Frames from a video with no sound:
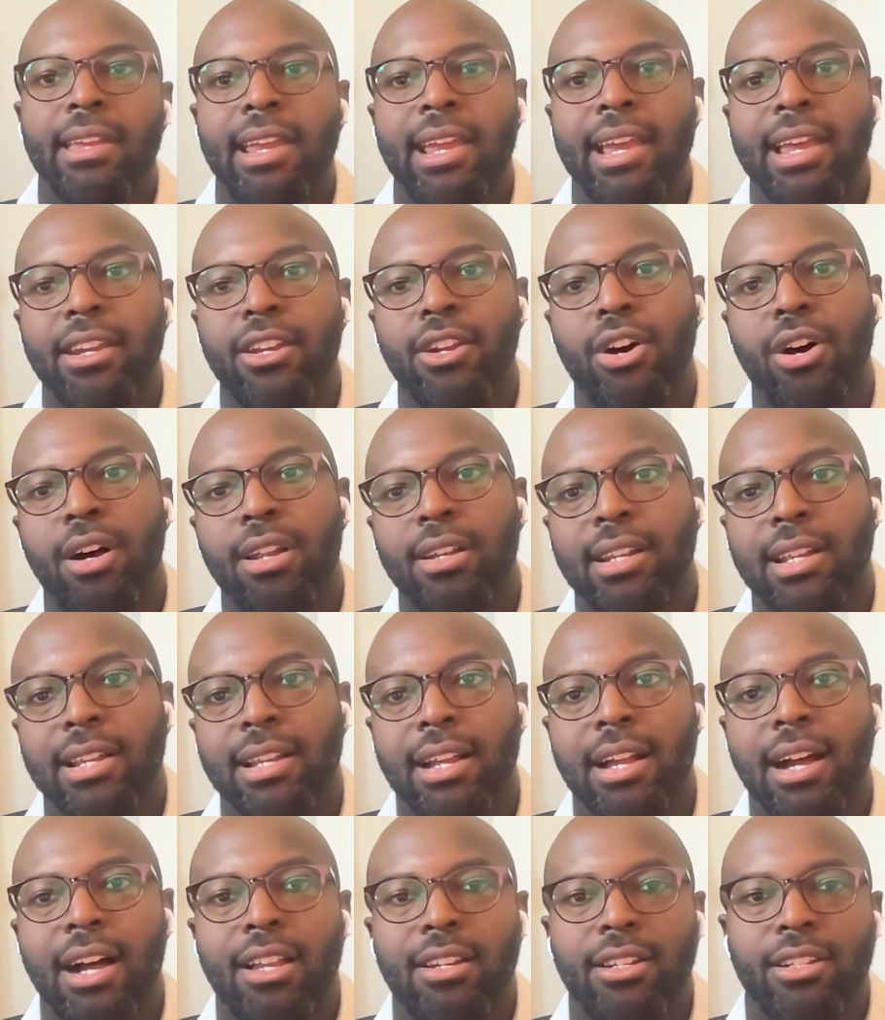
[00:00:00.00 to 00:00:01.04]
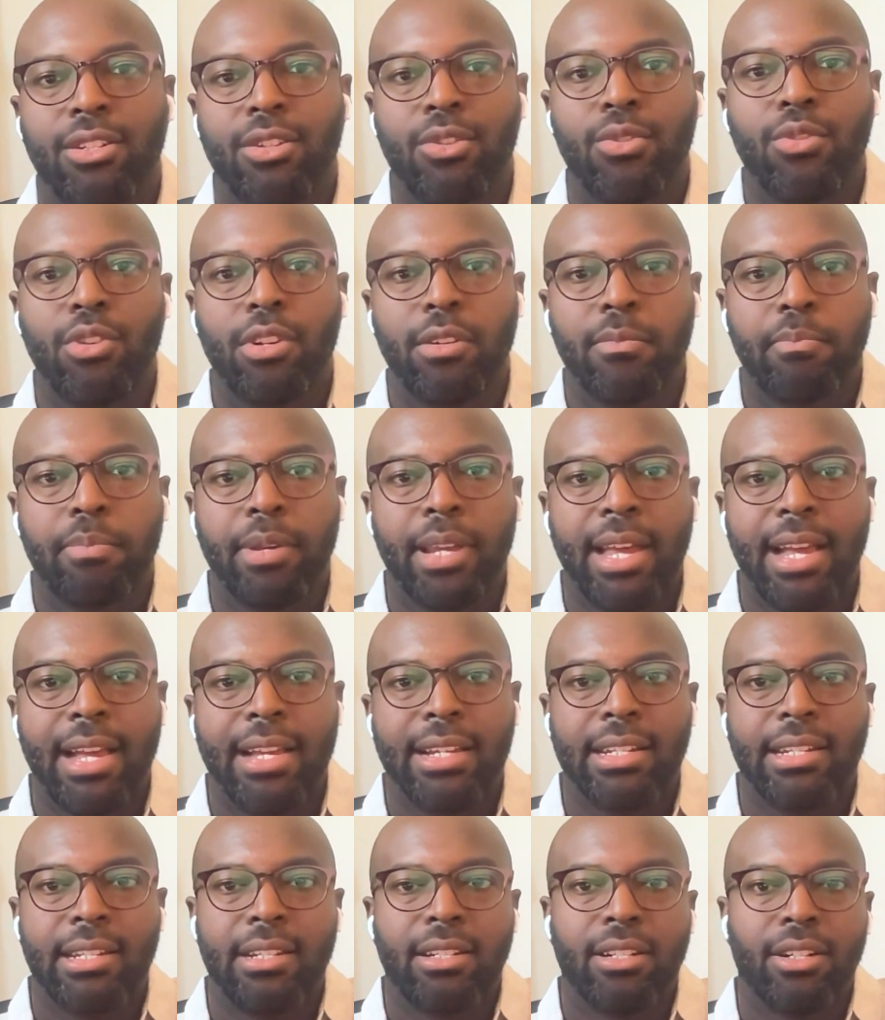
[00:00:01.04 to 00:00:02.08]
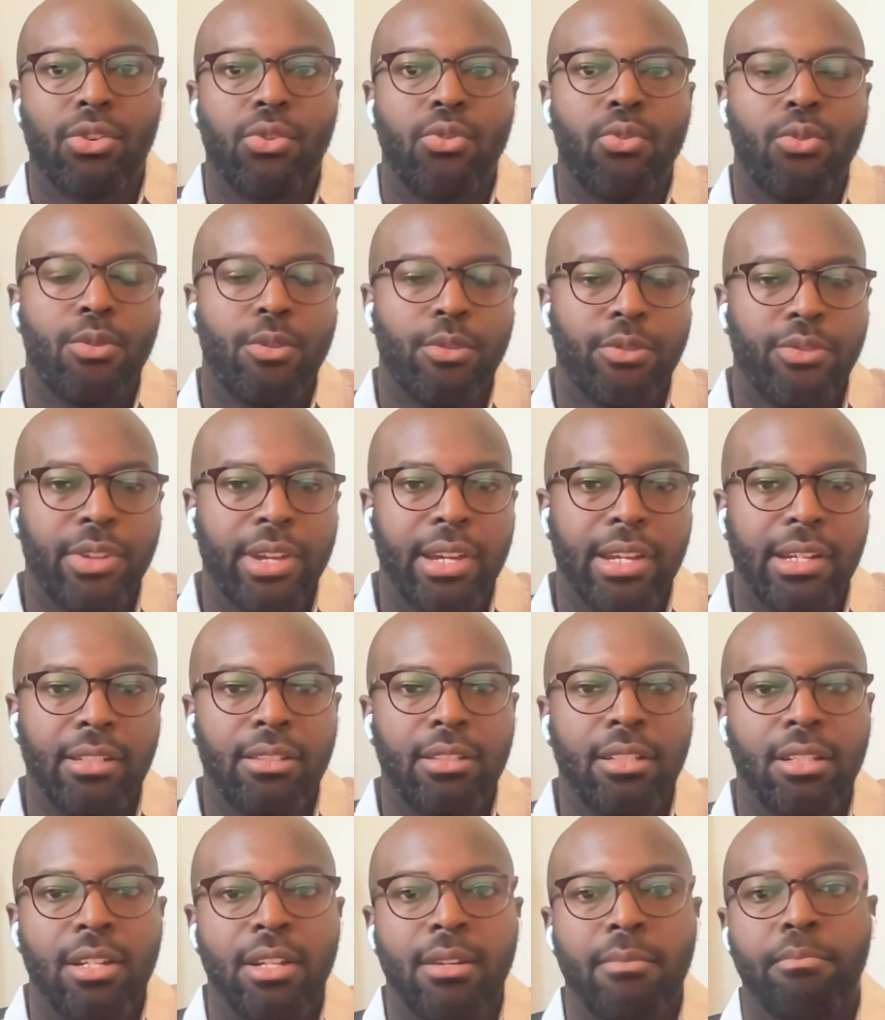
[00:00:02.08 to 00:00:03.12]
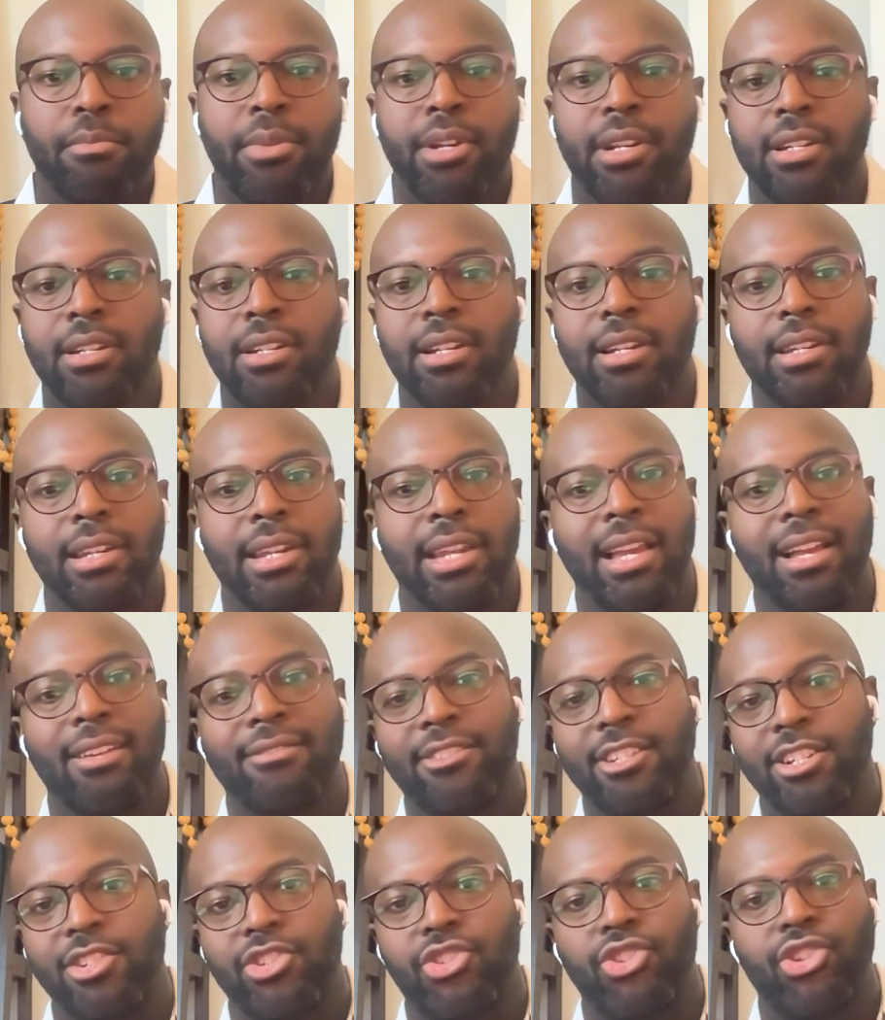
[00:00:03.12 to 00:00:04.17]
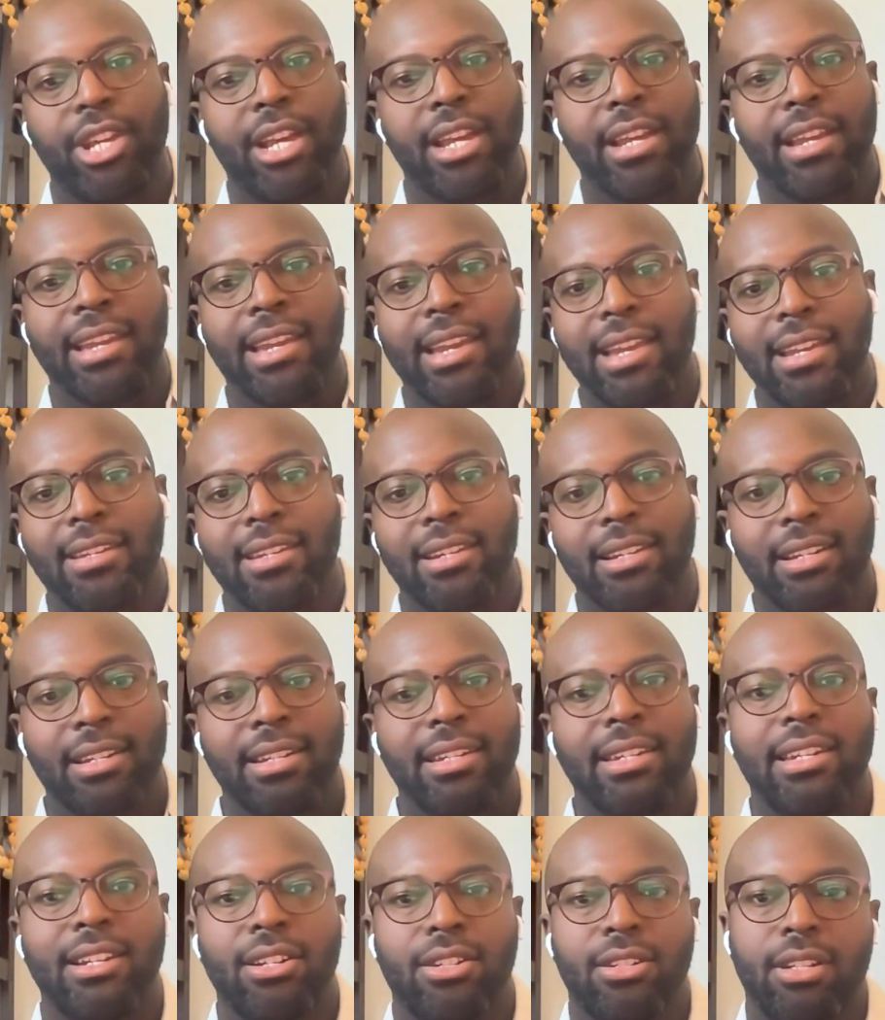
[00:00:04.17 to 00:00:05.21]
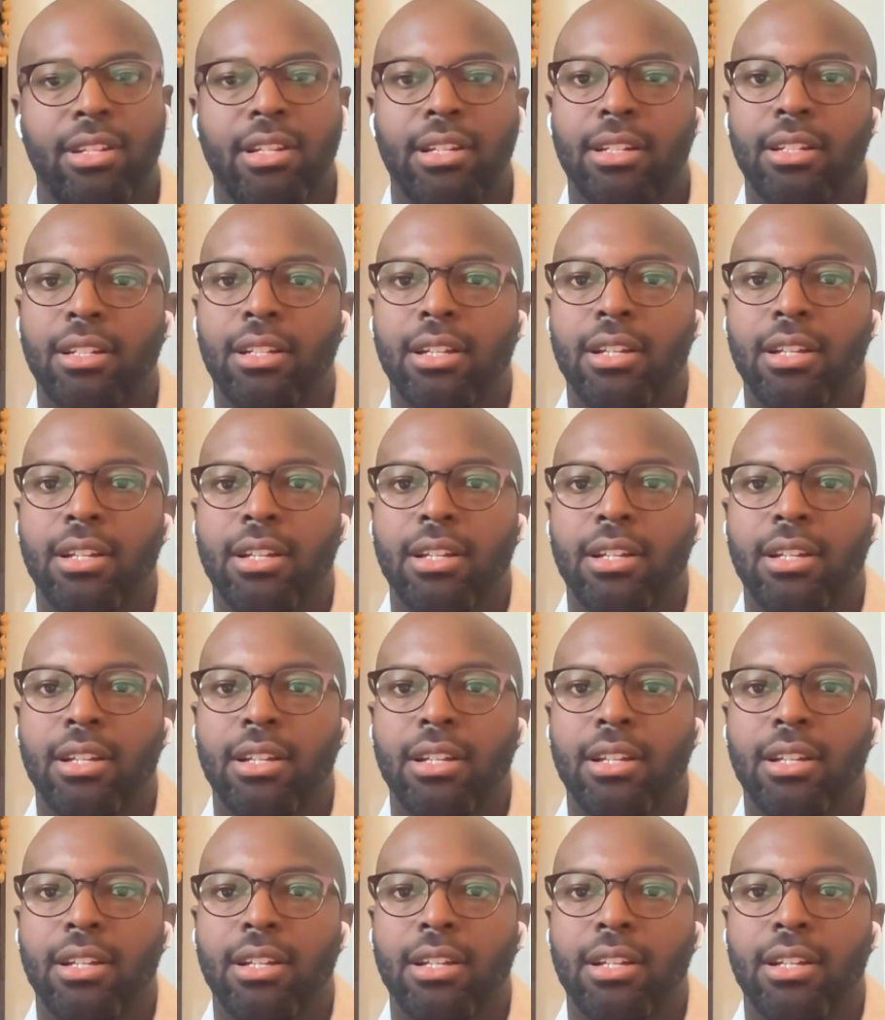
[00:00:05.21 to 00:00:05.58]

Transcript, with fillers: And the online college course packs is a cool thing, but it doesn't have this gigantic ceiling.